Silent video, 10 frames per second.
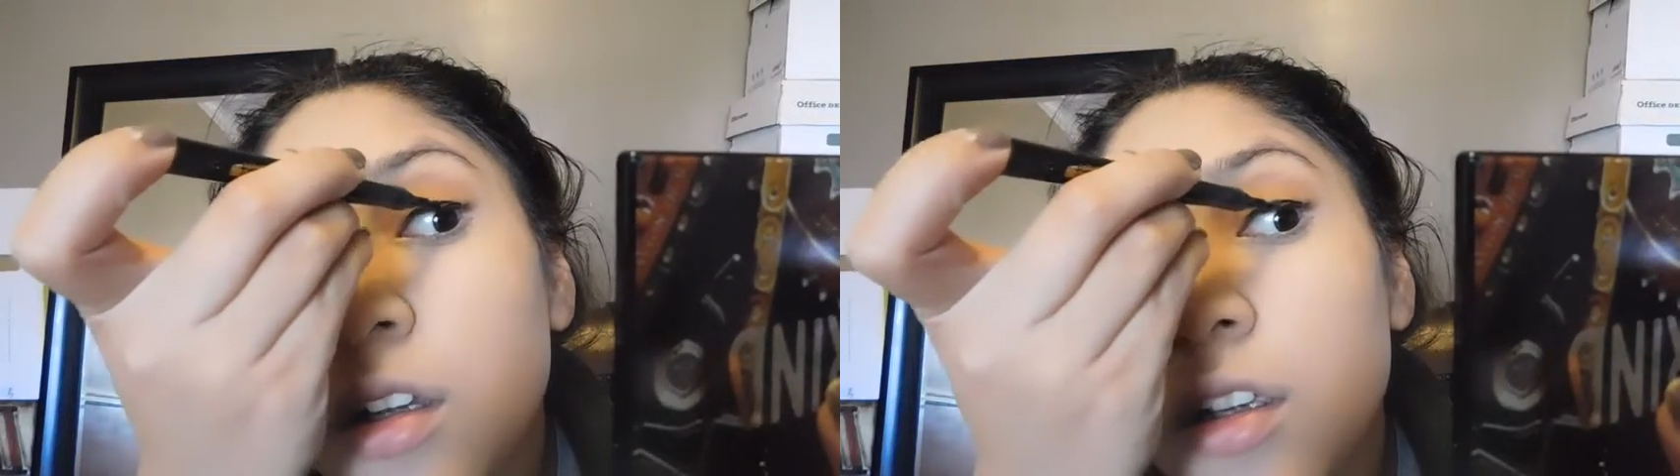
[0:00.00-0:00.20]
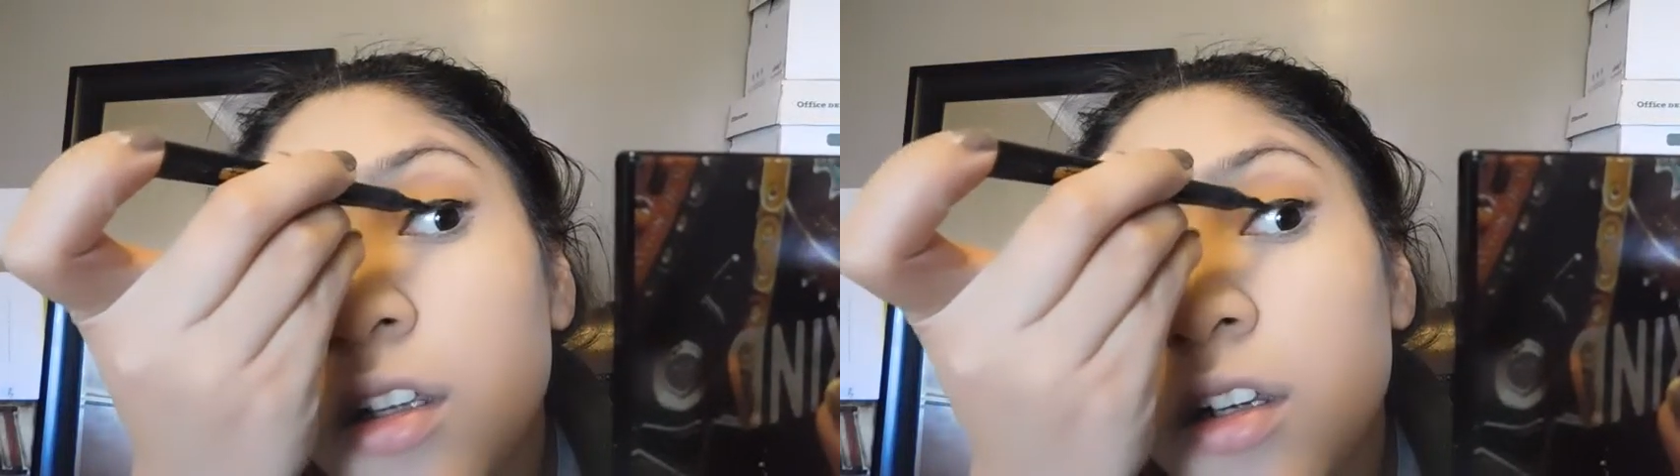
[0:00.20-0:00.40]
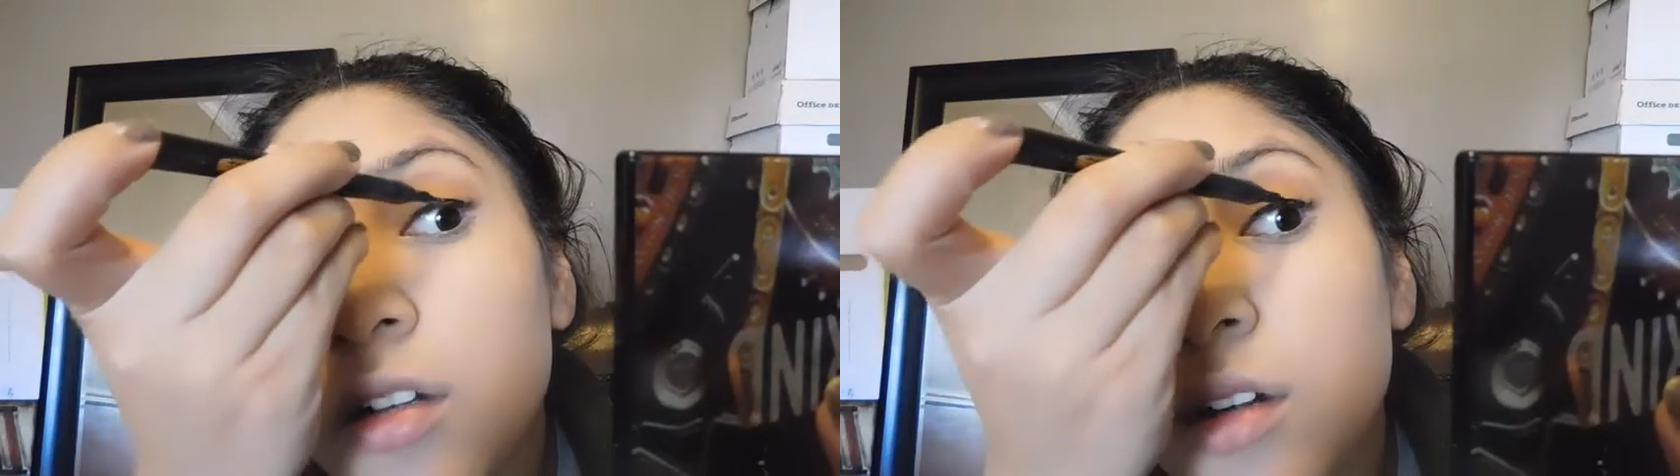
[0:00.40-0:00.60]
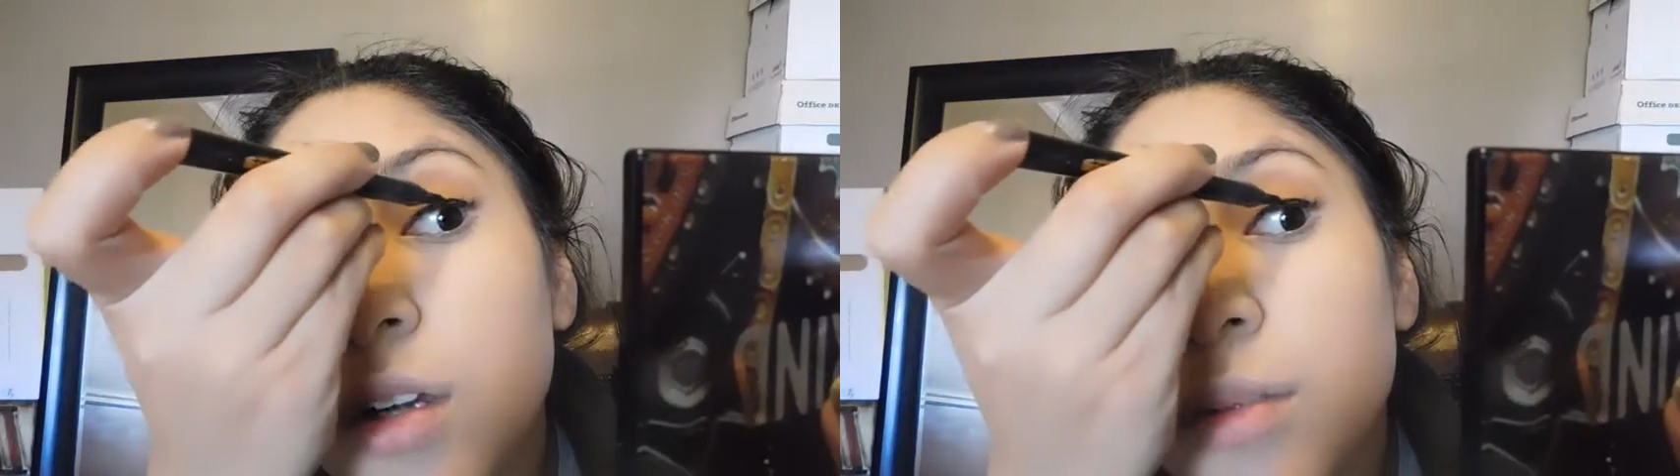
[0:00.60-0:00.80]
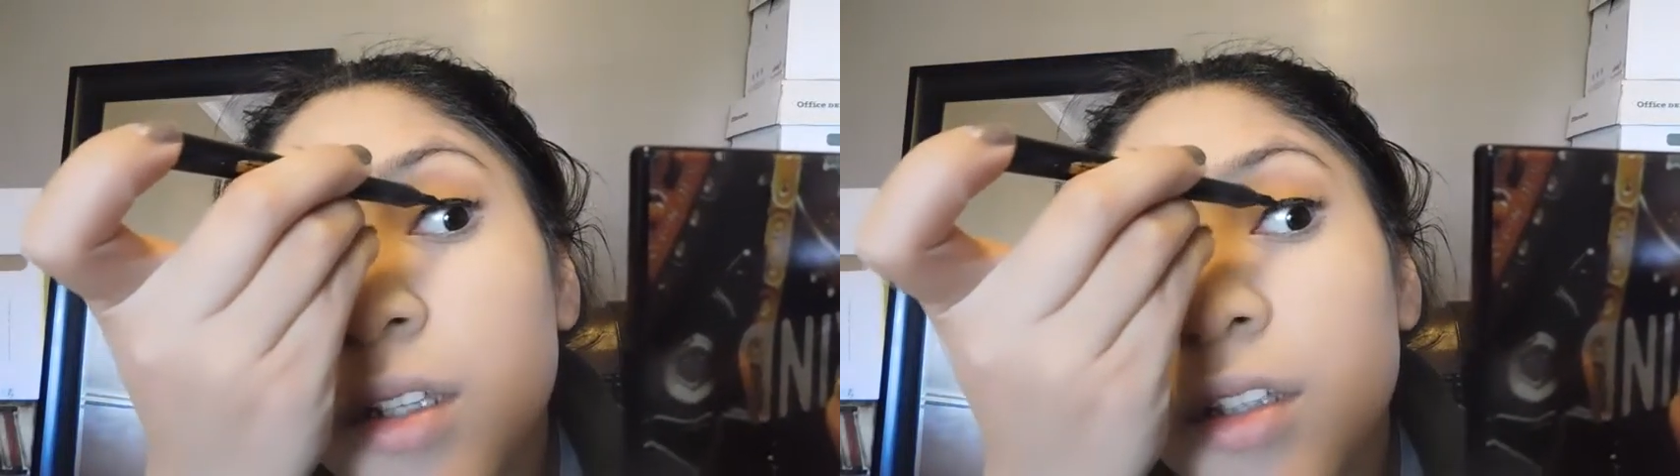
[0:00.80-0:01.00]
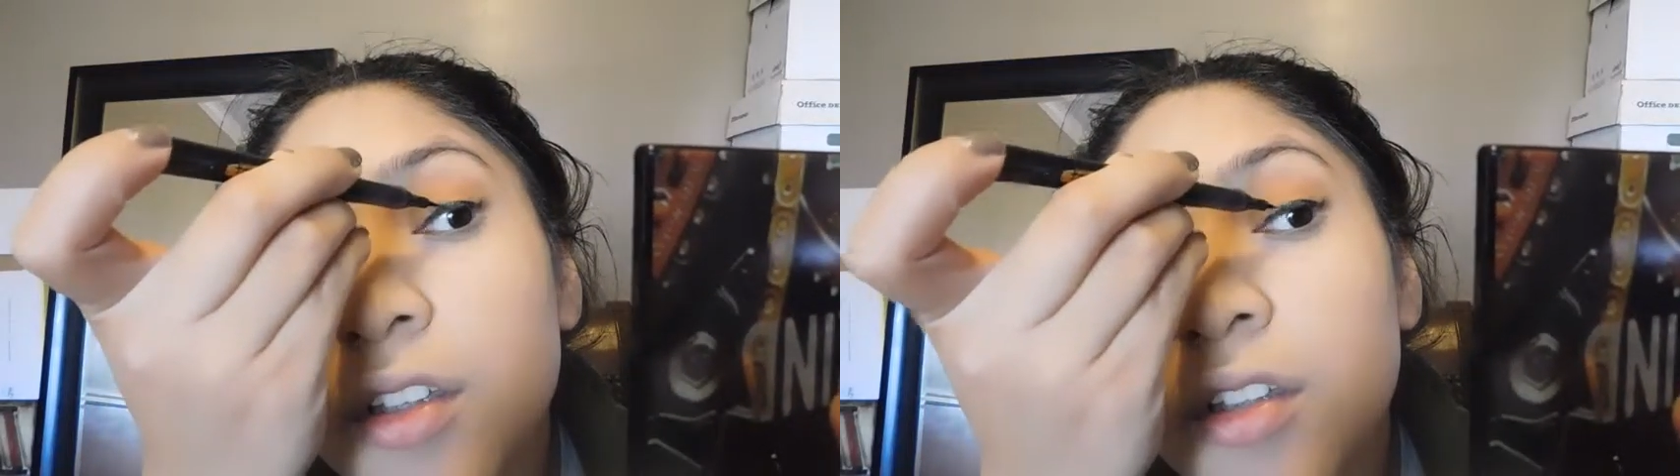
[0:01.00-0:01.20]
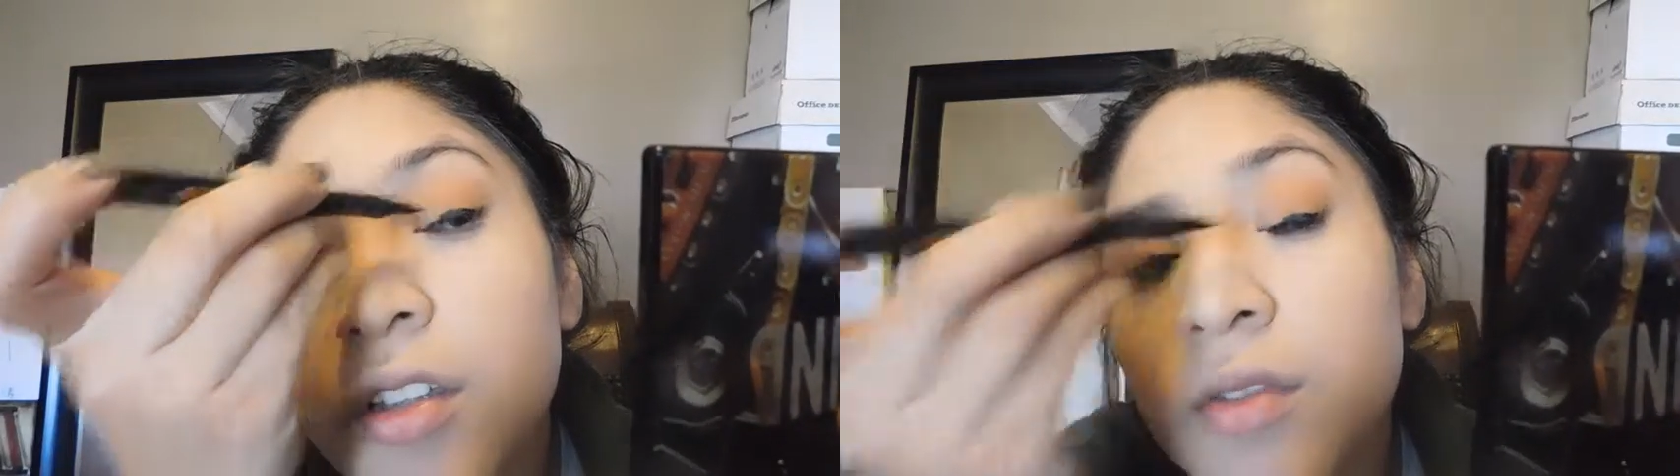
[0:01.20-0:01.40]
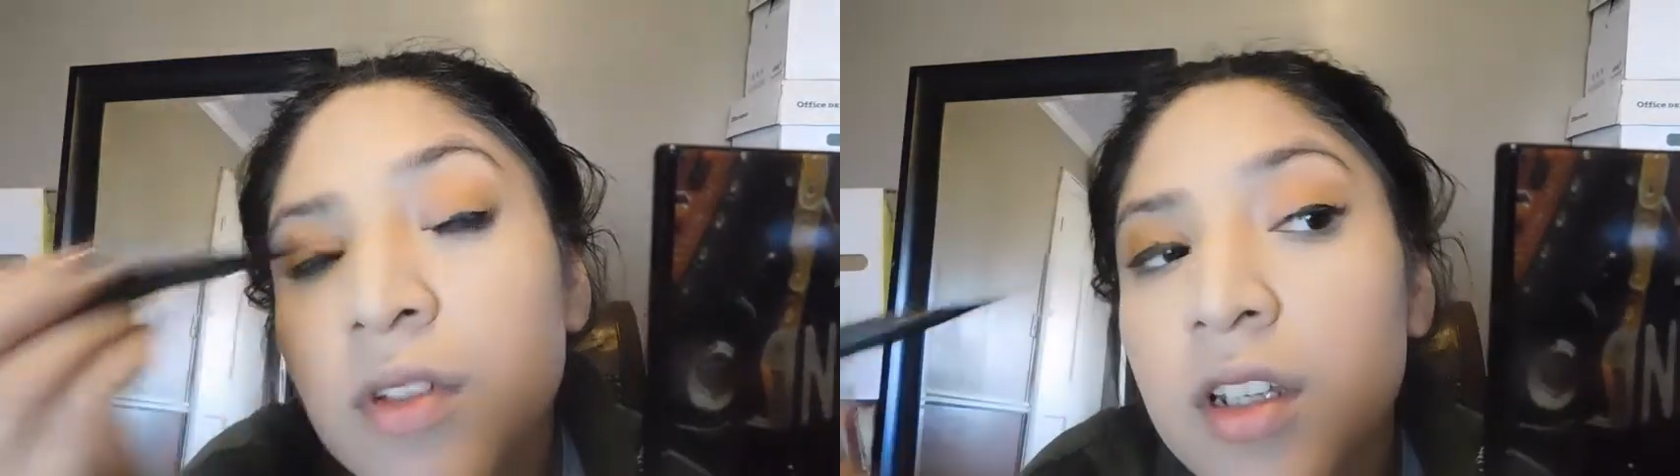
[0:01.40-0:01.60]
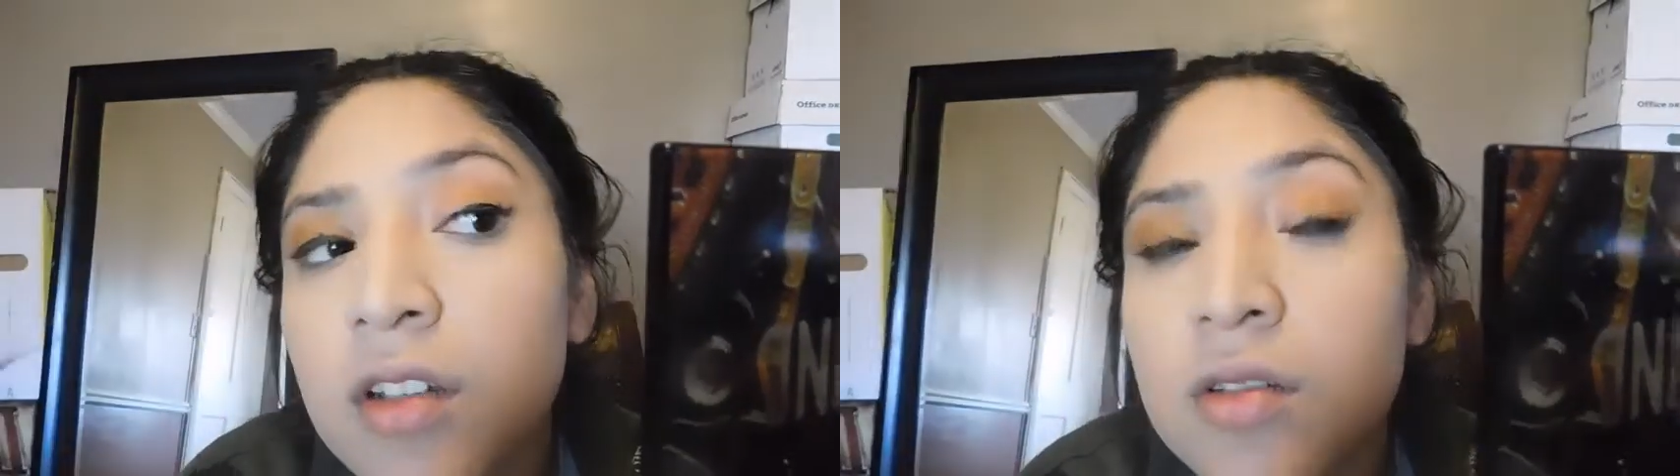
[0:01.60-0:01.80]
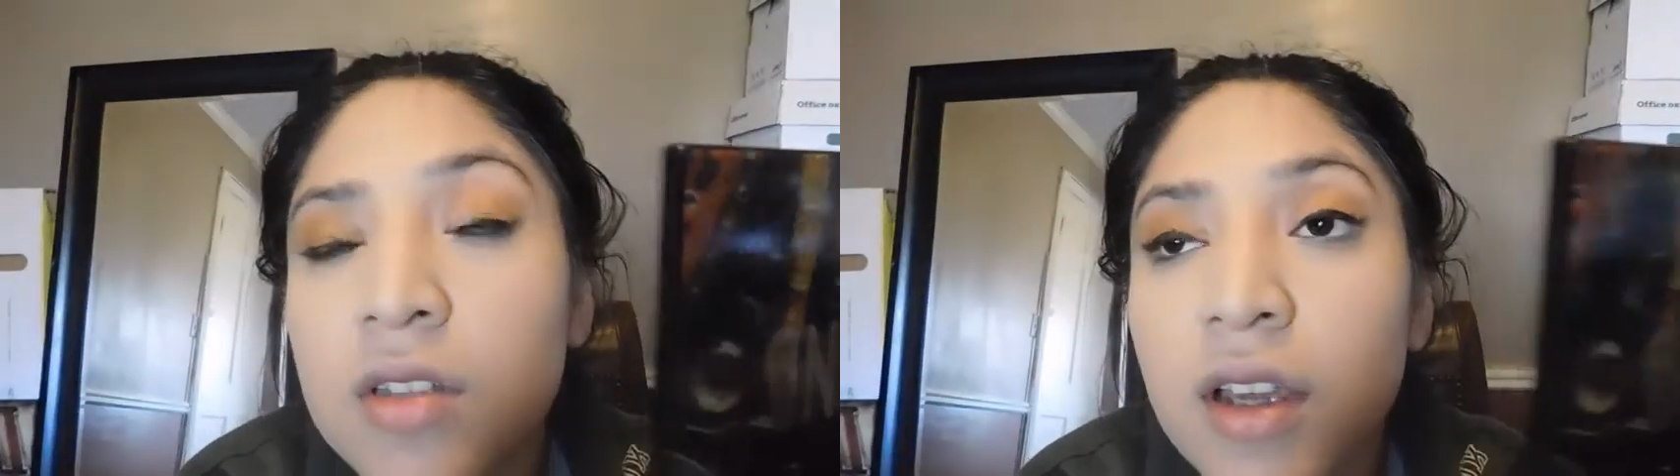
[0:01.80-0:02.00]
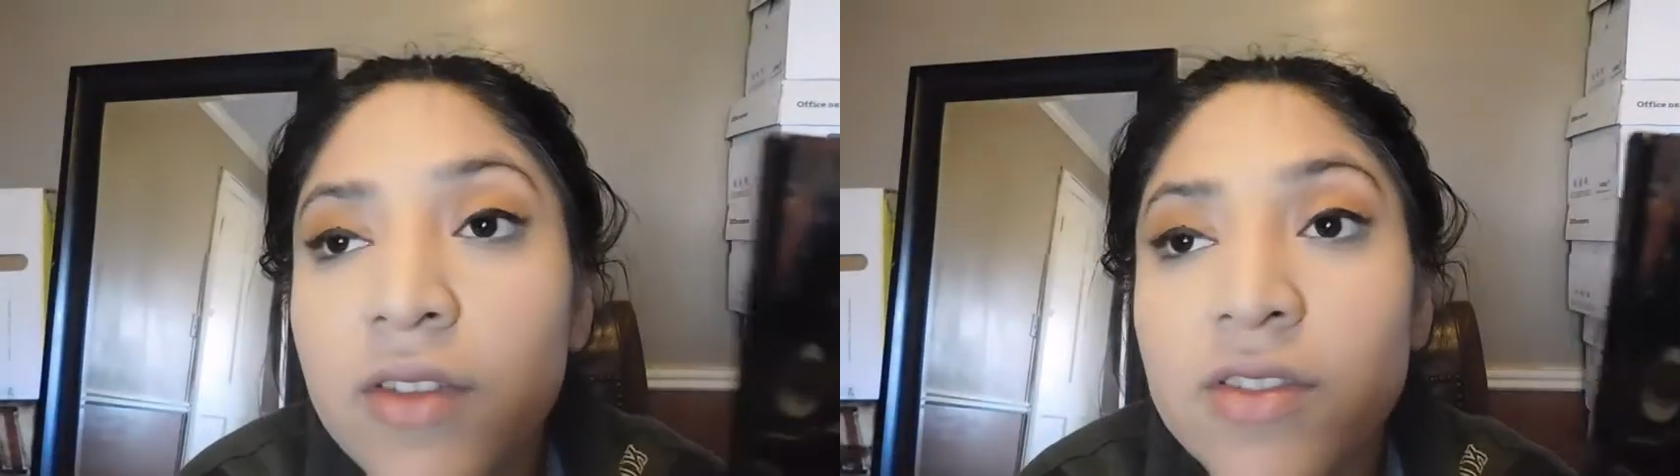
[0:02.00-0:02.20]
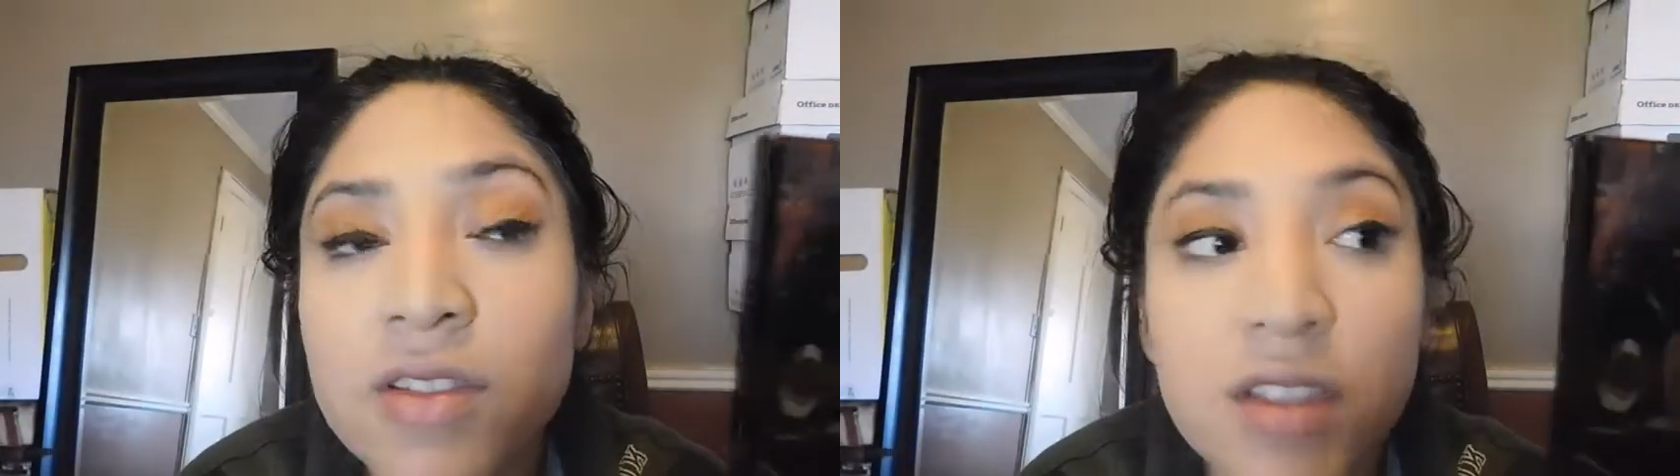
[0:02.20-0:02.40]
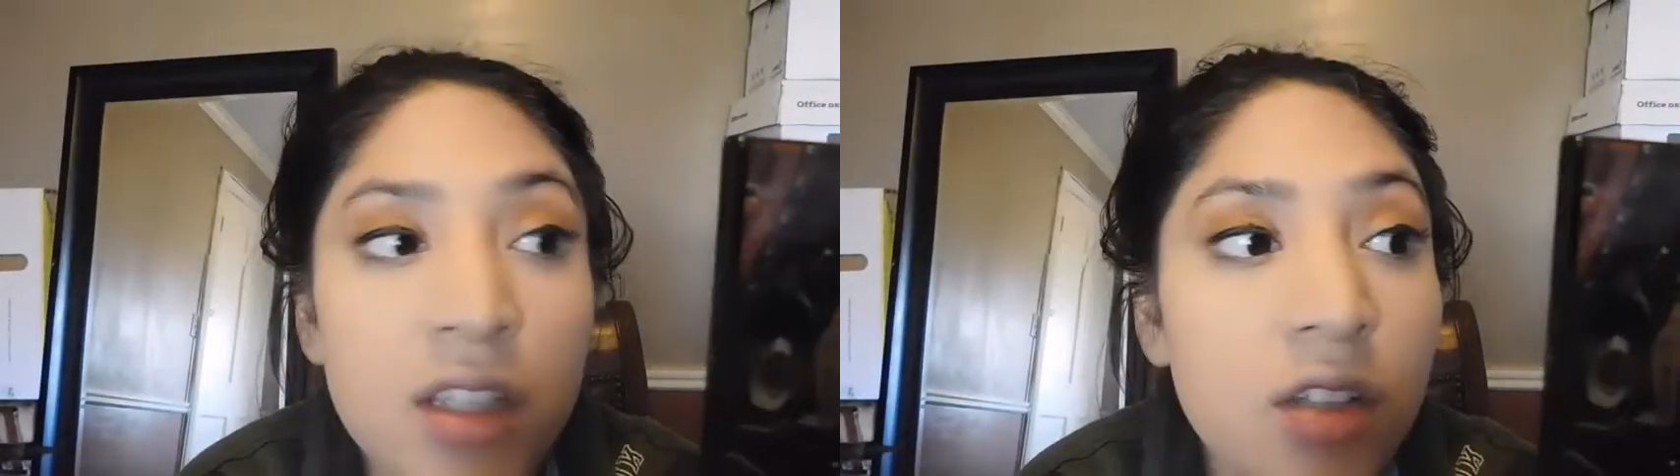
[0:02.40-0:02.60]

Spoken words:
You know how many YouTube videos I've seen